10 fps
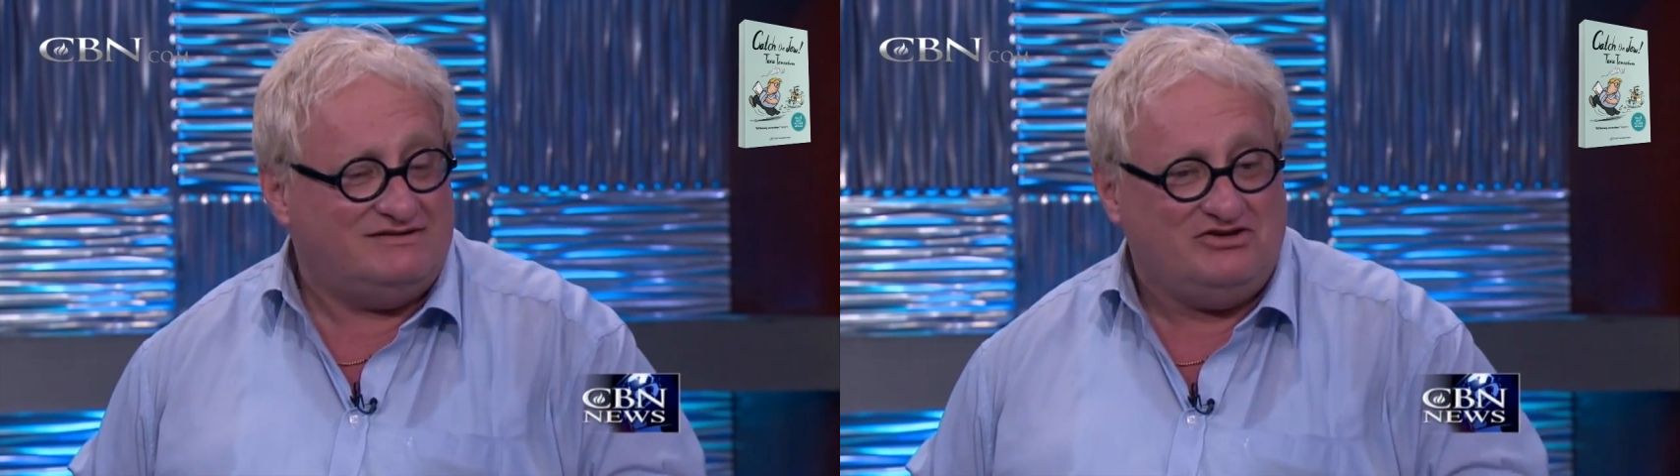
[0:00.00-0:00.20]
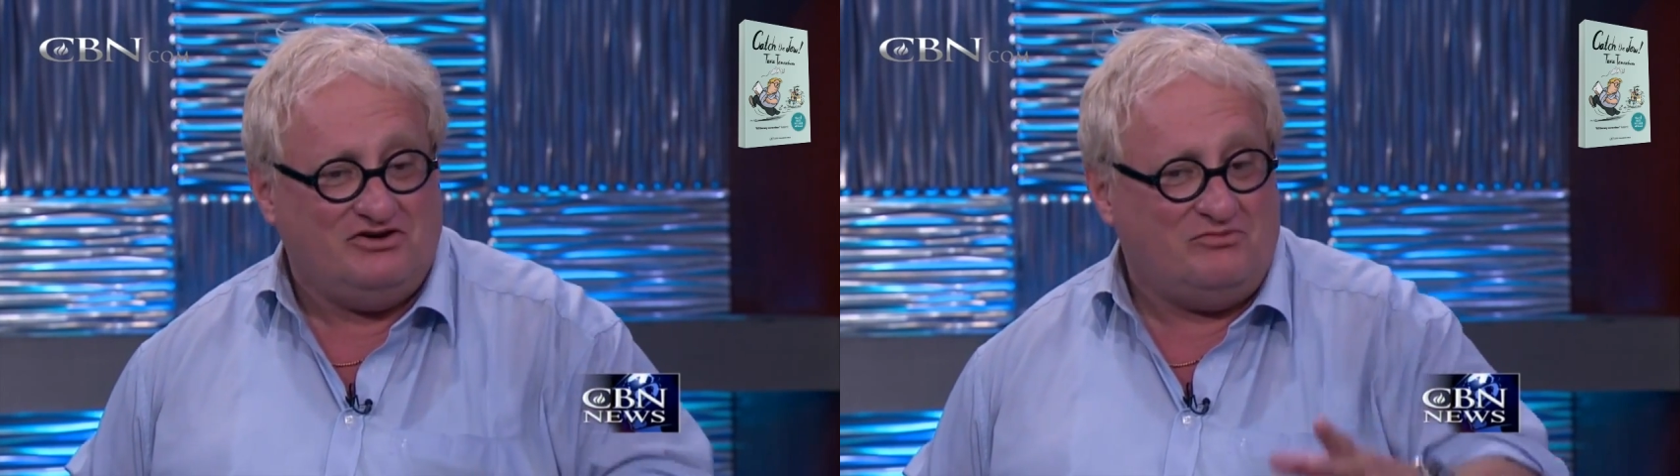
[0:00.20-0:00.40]

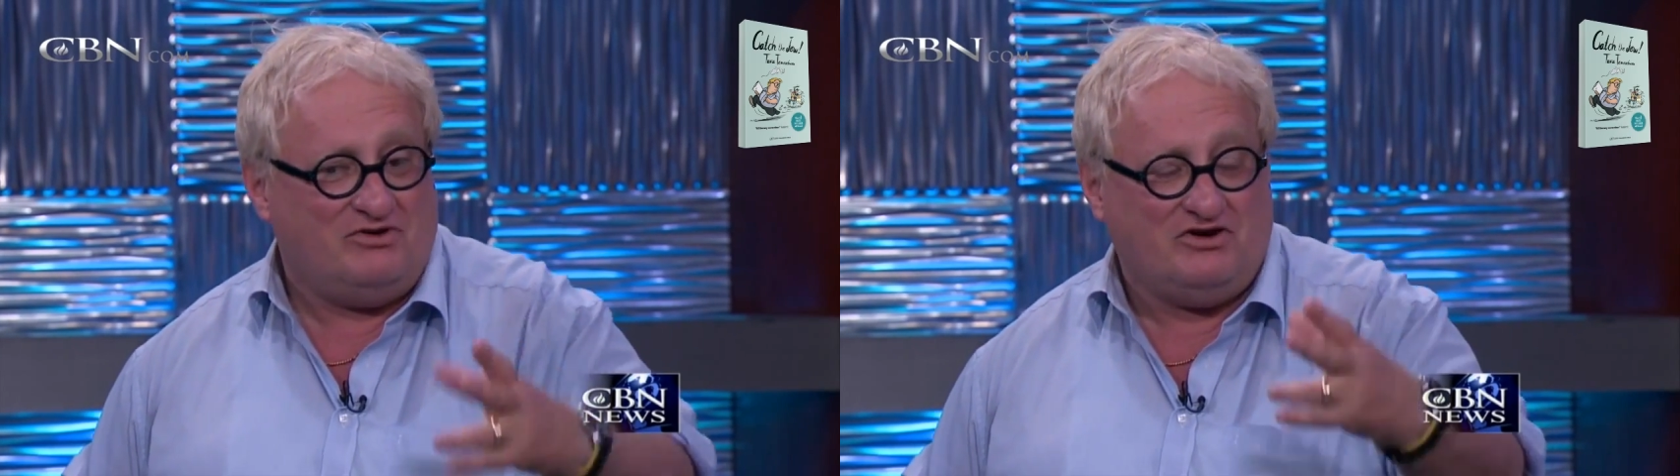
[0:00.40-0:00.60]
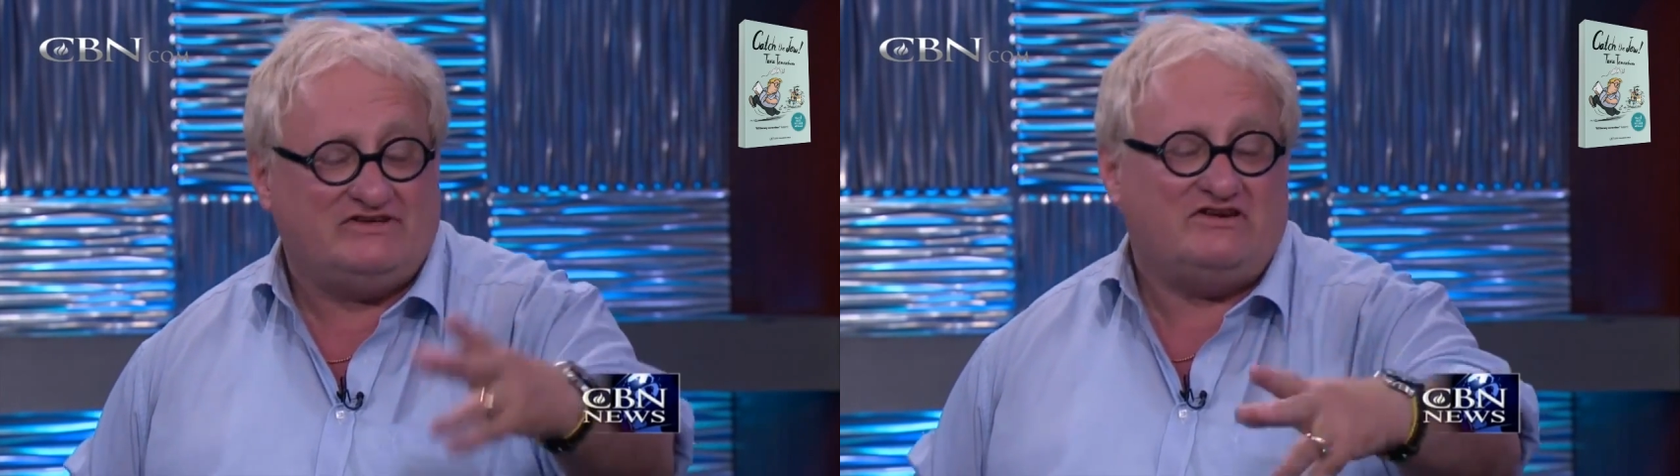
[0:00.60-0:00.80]
you
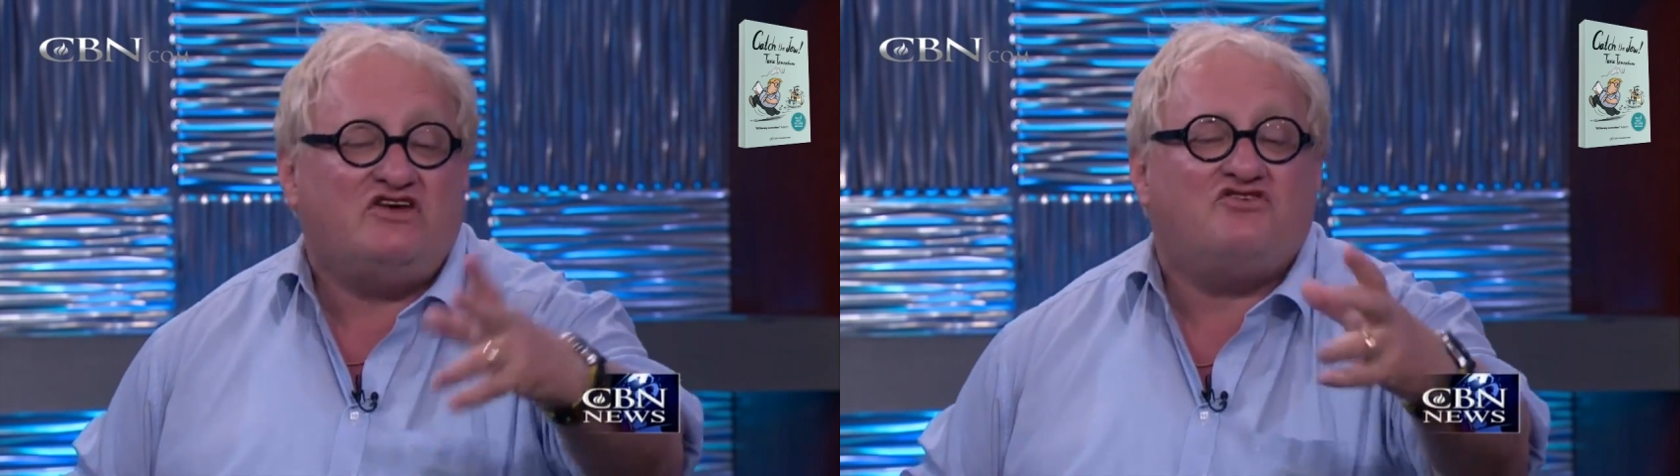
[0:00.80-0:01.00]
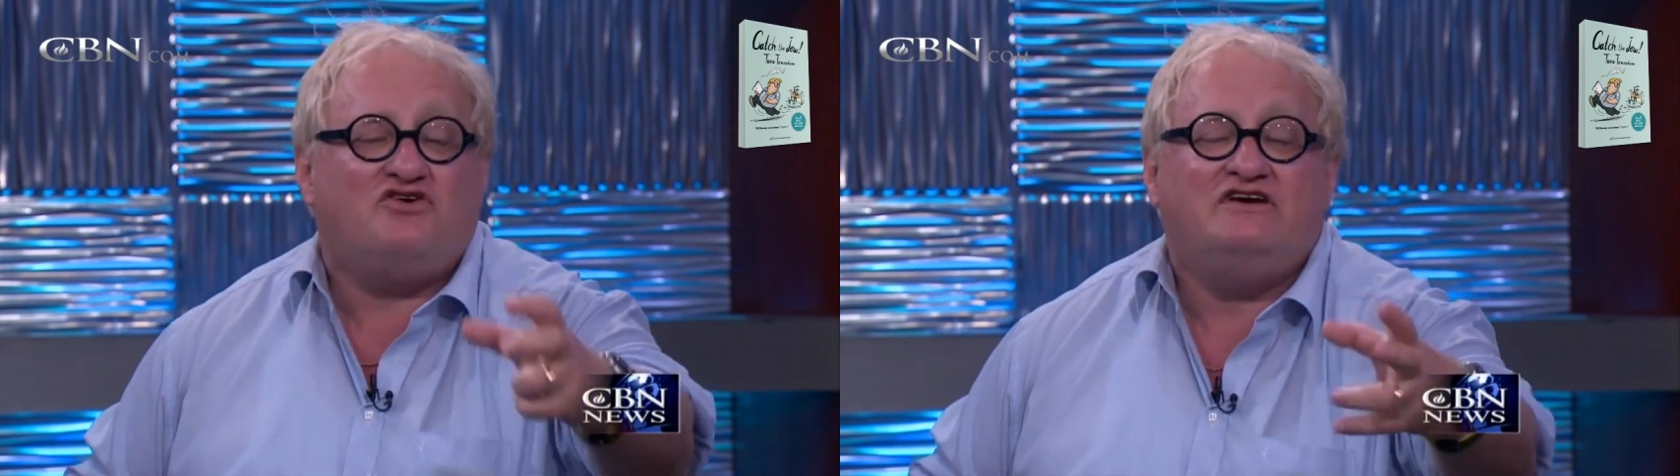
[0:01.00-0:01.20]
know, because
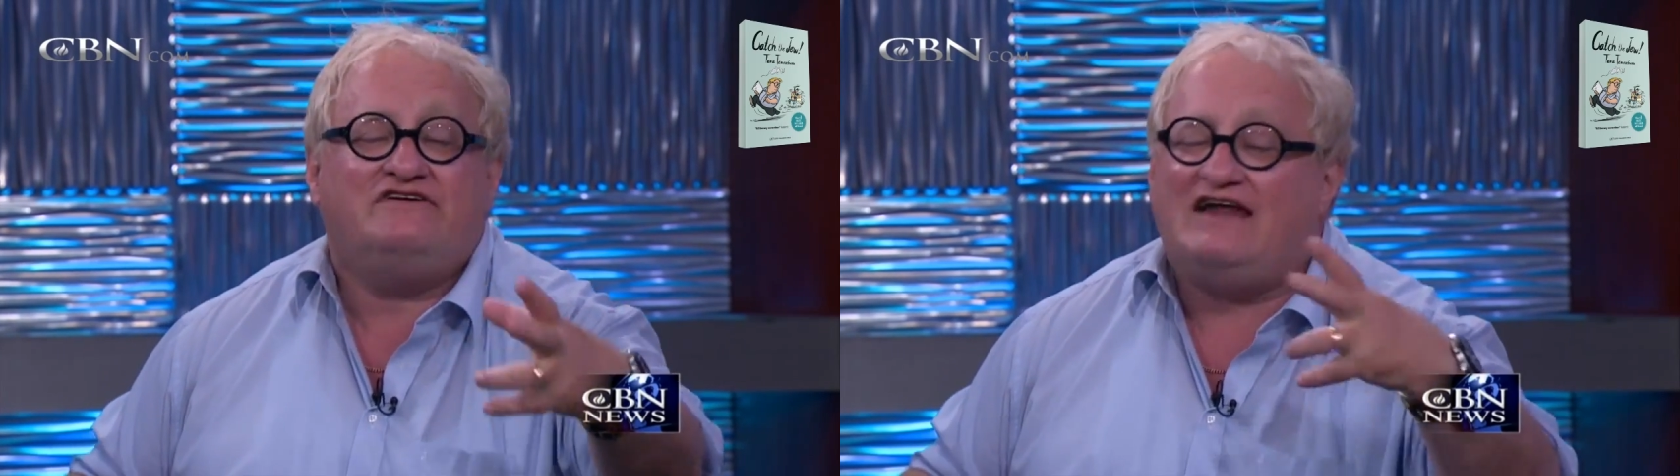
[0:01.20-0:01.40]
they thought